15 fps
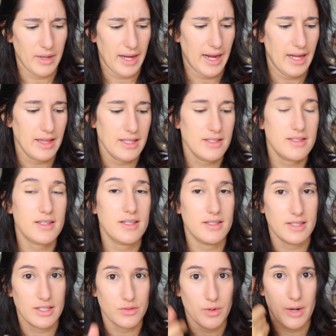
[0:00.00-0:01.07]
my eyelids,
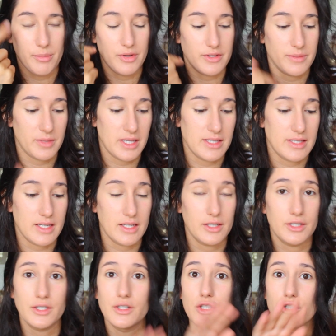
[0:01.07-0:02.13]
because that's where I put some
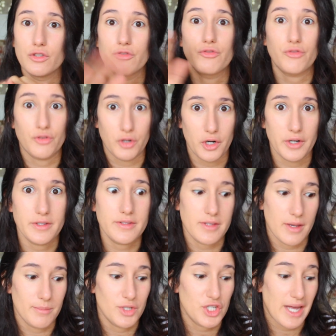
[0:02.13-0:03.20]
concealer for
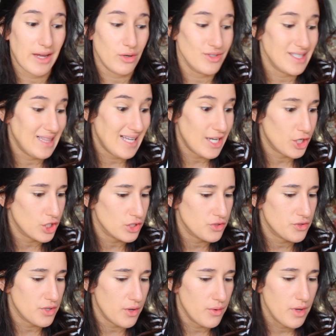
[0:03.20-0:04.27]
some shadows later.
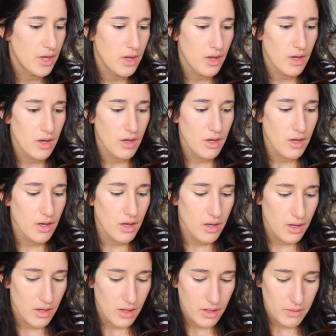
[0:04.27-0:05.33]
So
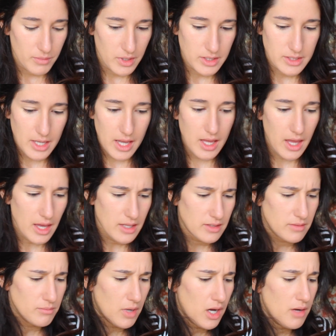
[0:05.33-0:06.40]
I'm going to take a
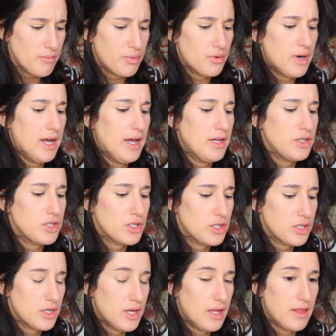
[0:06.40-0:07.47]
small
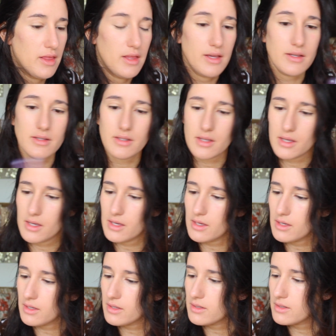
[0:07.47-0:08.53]
brush, and this
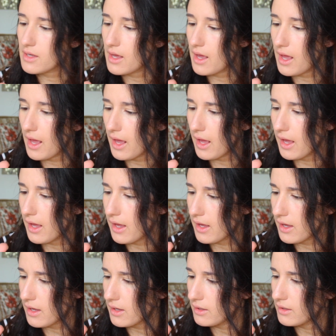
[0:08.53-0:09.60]
is
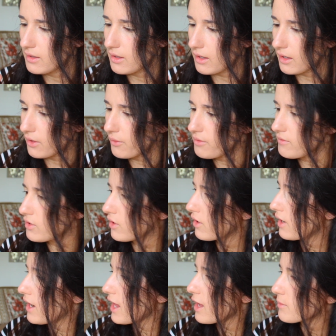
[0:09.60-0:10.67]
a, I don't even know
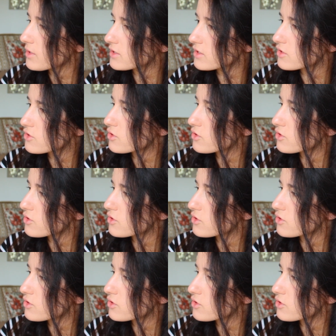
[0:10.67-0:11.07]
the name because it's